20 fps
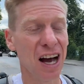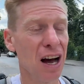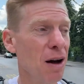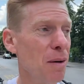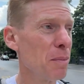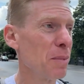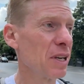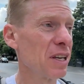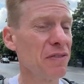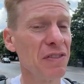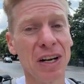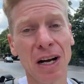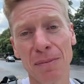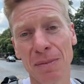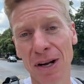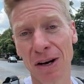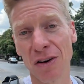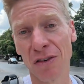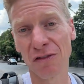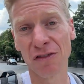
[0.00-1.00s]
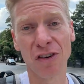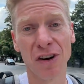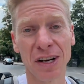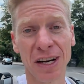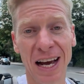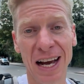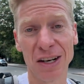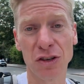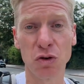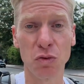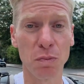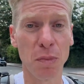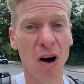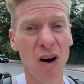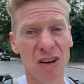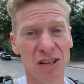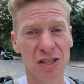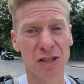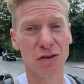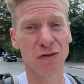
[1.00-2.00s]
I'm giving up now on finding actual
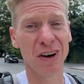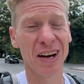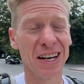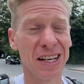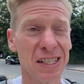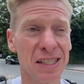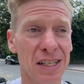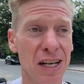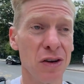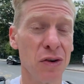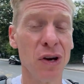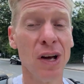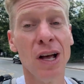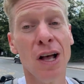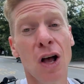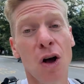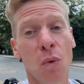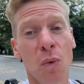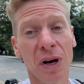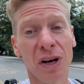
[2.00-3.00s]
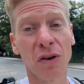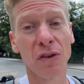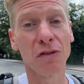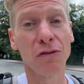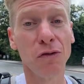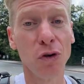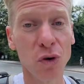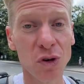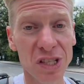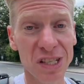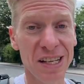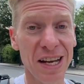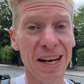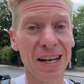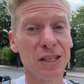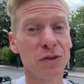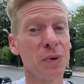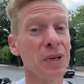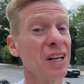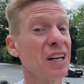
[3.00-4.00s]
pasture raised, so we've got the 4
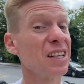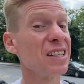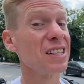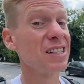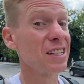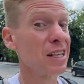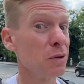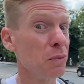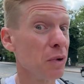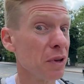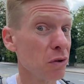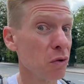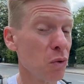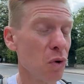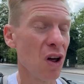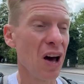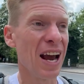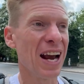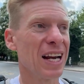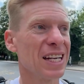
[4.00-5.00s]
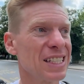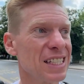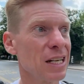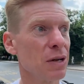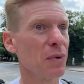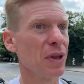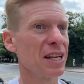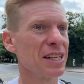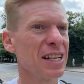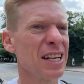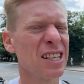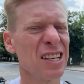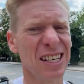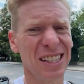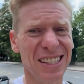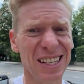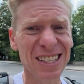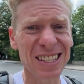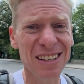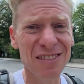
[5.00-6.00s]
steaks. We're gonna go and see what they're all like, see what they taste
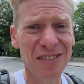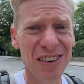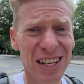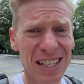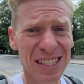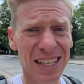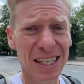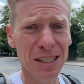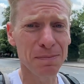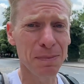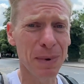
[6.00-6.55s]
like. Does it really taste